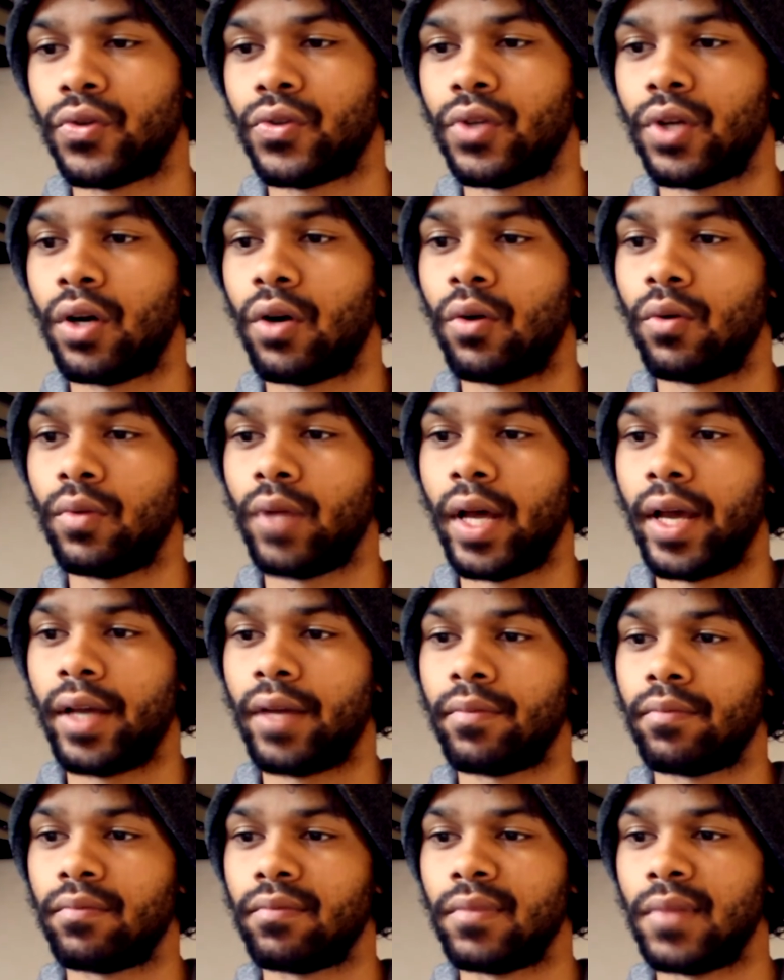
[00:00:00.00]
So like
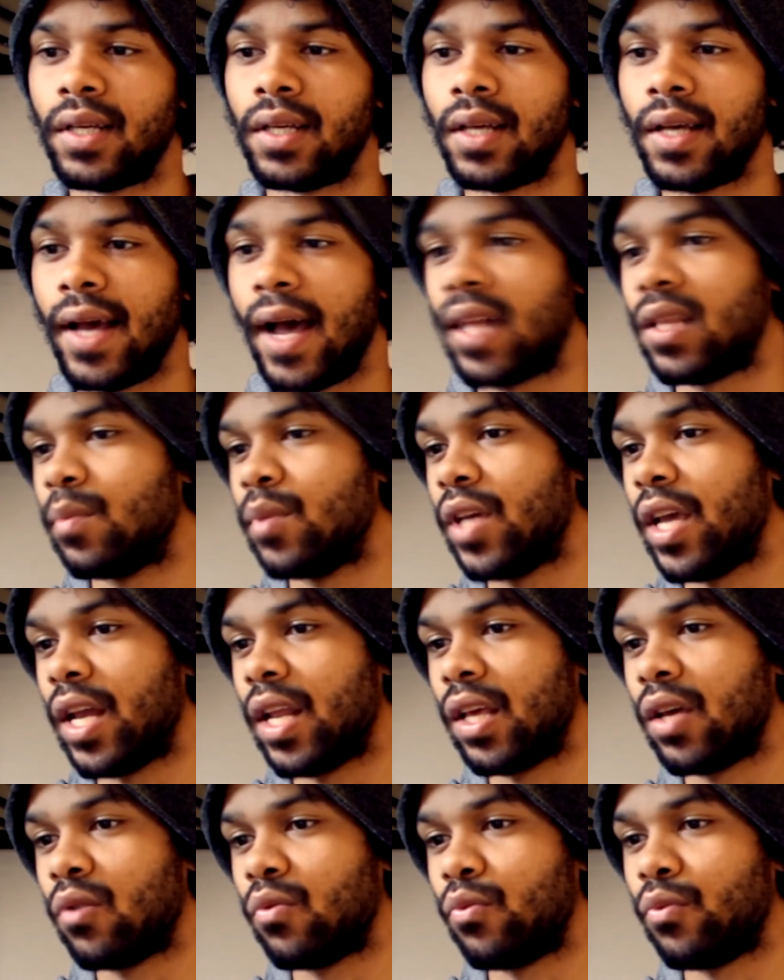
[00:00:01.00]
at the
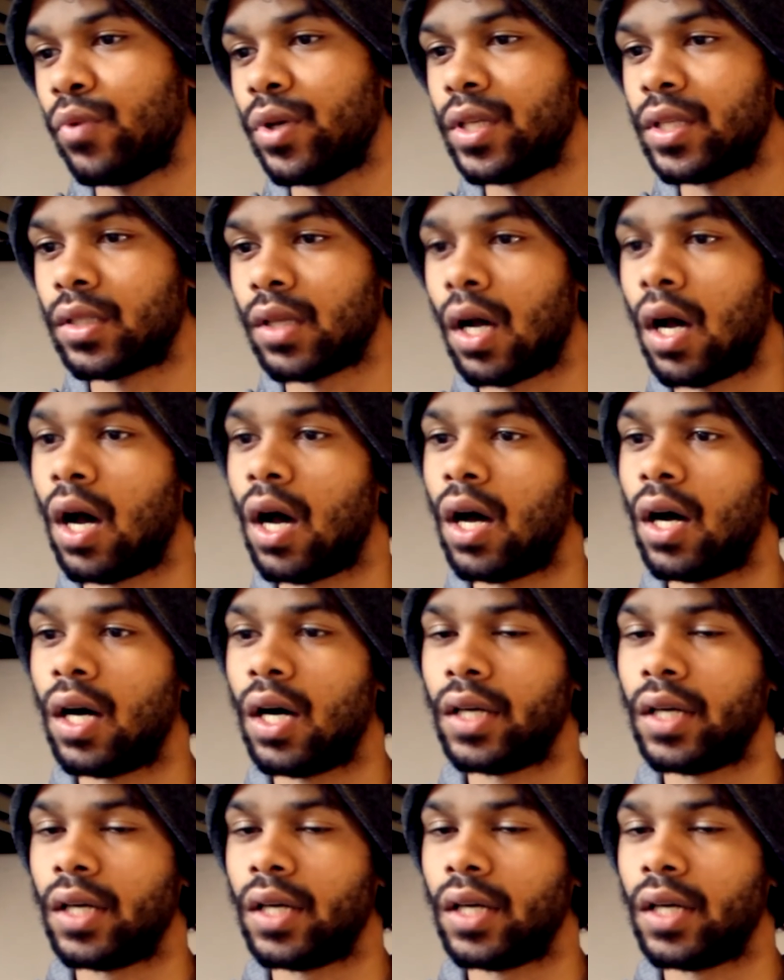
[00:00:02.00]
beginning we saw